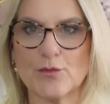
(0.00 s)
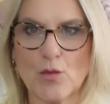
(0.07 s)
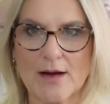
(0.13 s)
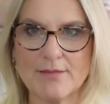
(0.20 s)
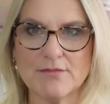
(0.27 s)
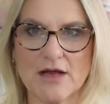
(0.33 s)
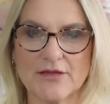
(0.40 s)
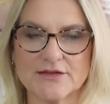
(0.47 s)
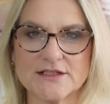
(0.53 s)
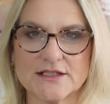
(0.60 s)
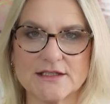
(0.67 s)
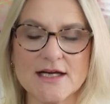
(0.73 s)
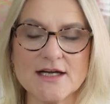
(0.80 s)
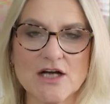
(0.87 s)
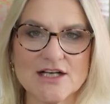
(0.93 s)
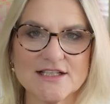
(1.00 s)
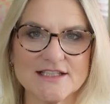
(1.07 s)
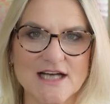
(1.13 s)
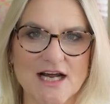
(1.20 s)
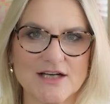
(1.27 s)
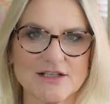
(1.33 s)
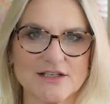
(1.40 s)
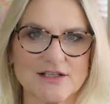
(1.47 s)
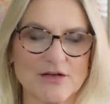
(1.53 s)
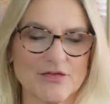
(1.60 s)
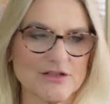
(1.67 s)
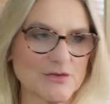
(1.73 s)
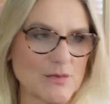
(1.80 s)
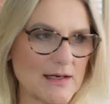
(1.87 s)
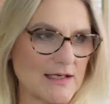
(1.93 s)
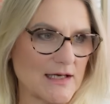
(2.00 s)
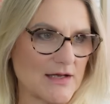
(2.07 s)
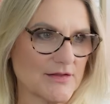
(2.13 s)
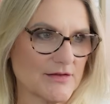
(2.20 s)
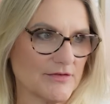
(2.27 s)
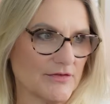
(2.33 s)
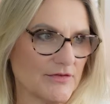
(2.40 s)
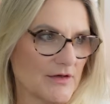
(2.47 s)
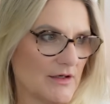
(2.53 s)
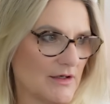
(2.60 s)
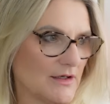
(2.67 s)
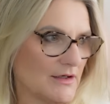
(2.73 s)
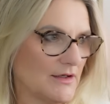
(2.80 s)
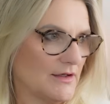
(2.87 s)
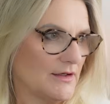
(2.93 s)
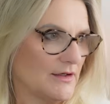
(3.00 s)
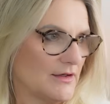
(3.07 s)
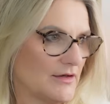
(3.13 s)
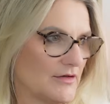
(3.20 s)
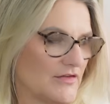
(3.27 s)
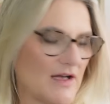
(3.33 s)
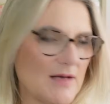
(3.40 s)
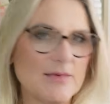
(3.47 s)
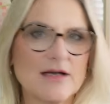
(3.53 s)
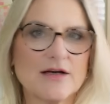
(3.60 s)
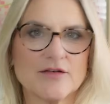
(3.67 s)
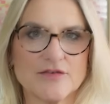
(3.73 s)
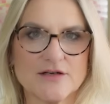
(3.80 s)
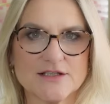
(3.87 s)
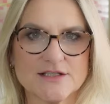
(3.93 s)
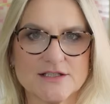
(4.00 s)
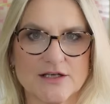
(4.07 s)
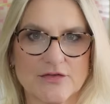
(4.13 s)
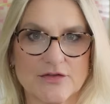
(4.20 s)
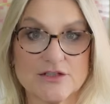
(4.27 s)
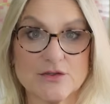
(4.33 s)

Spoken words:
1 month to knit. I started it on the 28th of Feb and I finished it on the